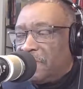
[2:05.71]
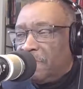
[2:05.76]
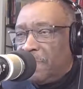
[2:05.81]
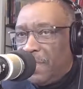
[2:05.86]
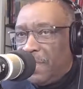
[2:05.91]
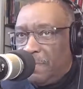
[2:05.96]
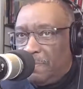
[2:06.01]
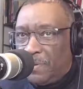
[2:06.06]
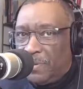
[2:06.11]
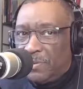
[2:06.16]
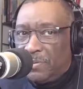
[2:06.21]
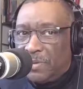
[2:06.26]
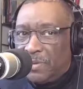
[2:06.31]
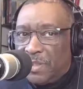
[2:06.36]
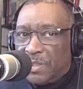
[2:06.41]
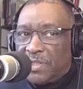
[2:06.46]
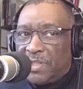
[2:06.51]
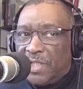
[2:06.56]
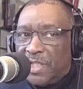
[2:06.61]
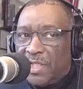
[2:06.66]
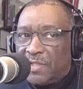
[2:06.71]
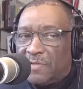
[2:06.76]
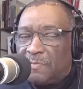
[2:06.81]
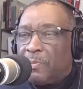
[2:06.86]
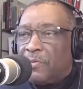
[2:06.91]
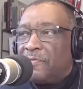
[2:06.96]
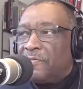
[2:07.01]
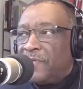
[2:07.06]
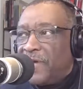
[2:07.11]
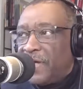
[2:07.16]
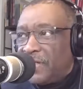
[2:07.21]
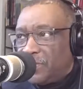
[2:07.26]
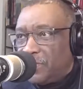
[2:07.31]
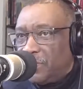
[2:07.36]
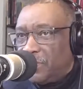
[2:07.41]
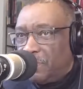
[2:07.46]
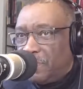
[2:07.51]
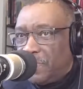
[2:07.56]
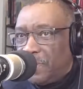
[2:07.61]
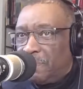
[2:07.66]
people, his
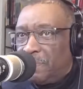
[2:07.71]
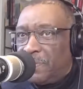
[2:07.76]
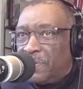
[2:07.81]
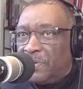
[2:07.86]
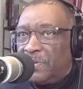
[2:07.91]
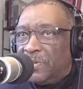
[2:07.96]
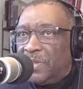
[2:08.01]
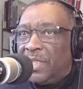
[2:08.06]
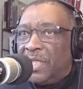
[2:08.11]
professional people,